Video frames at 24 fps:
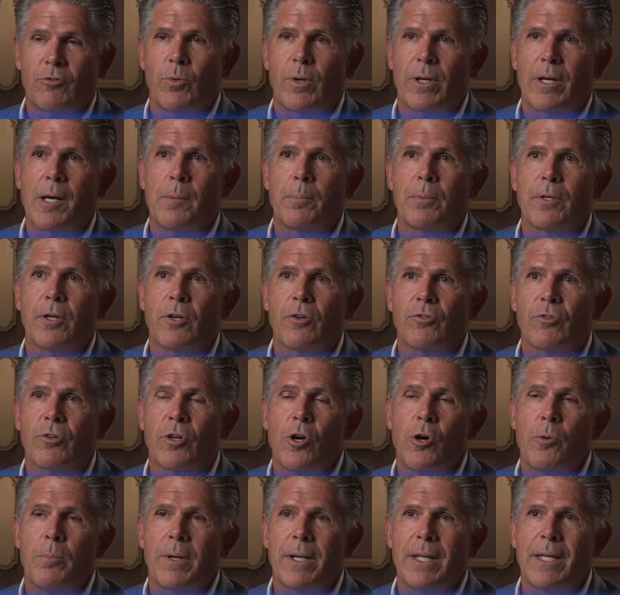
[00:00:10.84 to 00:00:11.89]
away a couple years
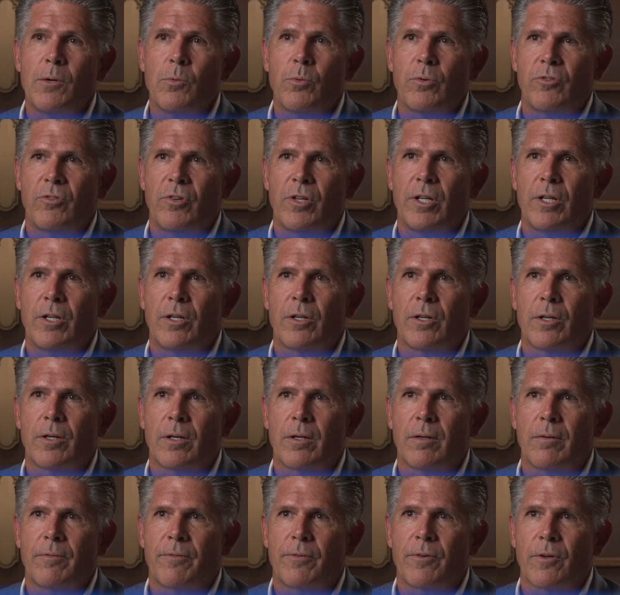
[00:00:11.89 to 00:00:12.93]
ago, but he was
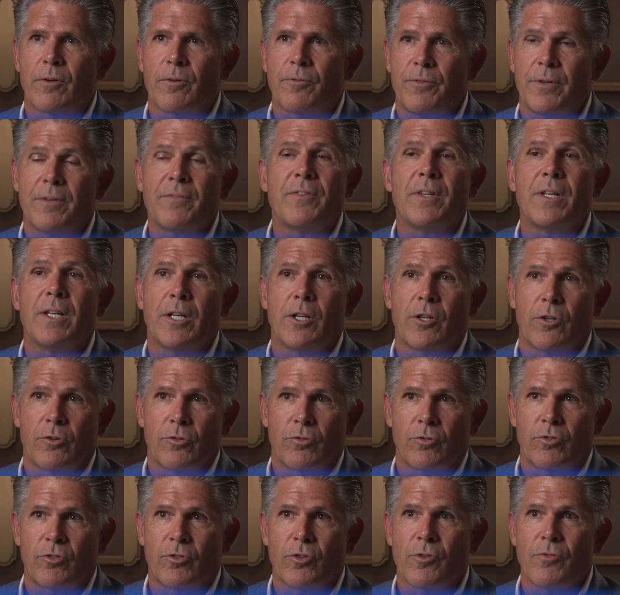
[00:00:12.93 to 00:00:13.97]
here for 50
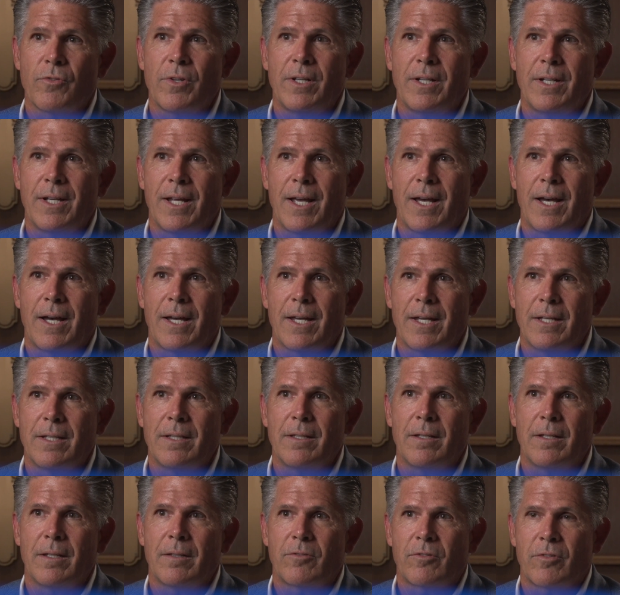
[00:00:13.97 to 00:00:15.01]
years, serving
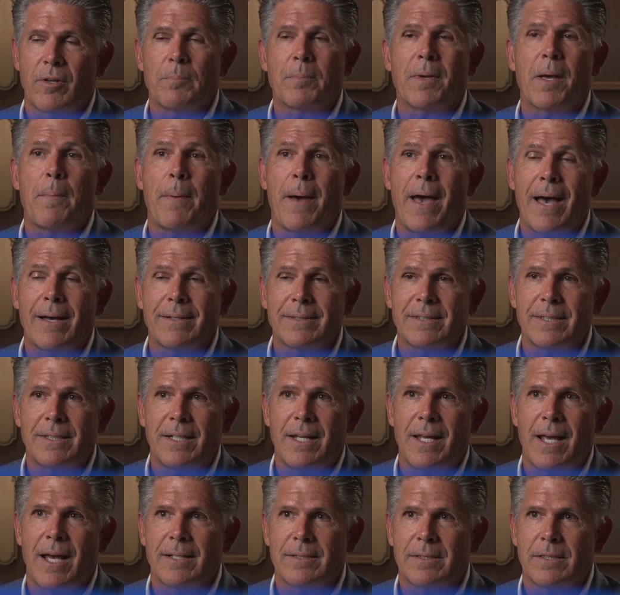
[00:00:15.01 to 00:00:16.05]
in some
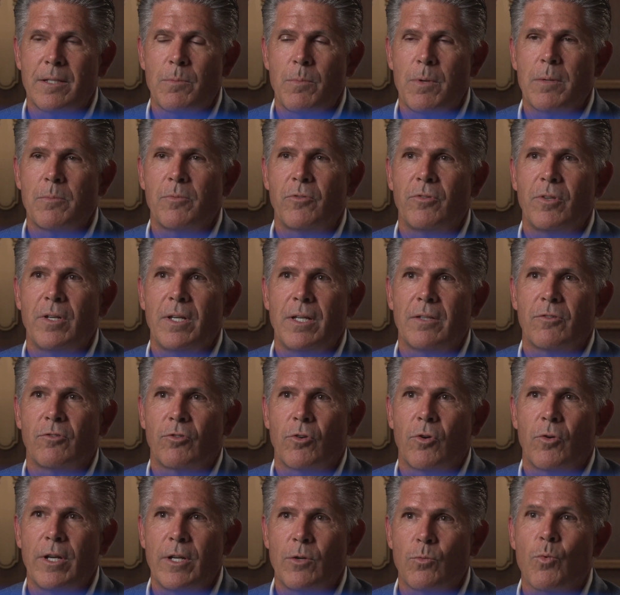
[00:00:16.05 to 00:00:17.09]
capacity at CBMC, and
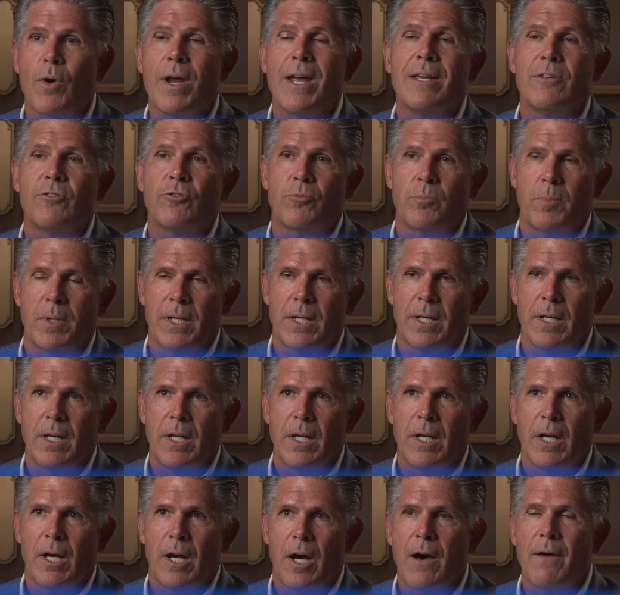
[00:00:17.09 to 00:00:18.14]
so he raised me
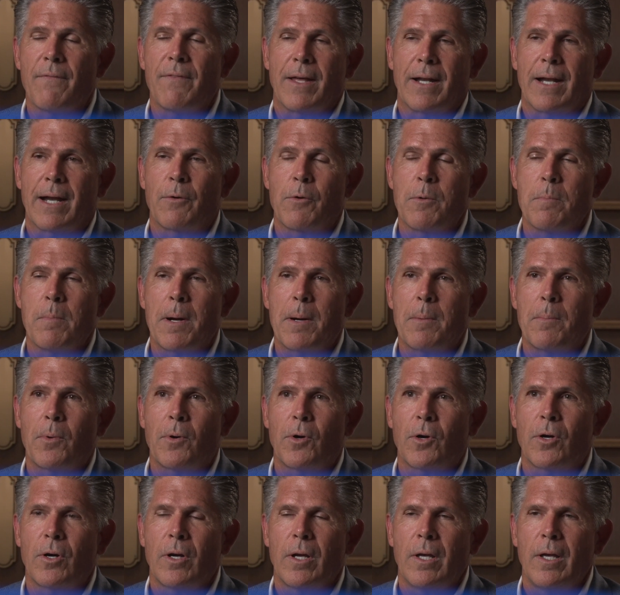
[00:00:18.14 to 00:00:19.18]
on that. I
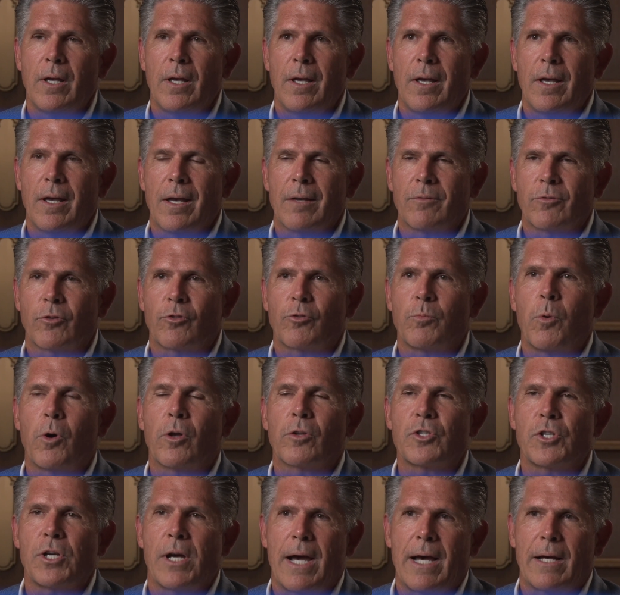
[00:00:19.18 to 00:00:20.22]
remember as a small
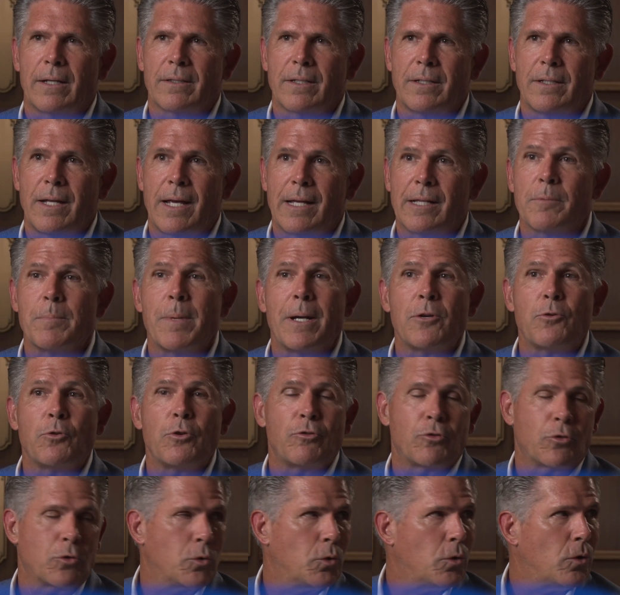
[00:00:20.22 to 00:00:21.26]
child in elementary
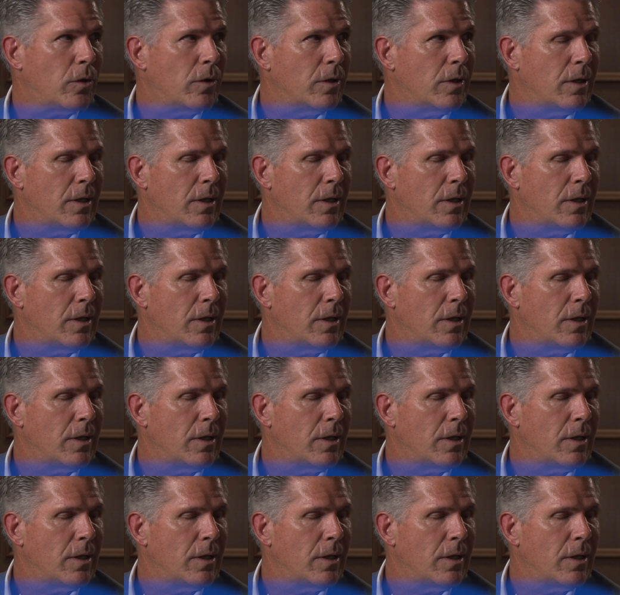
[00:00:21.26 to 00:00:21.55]
school,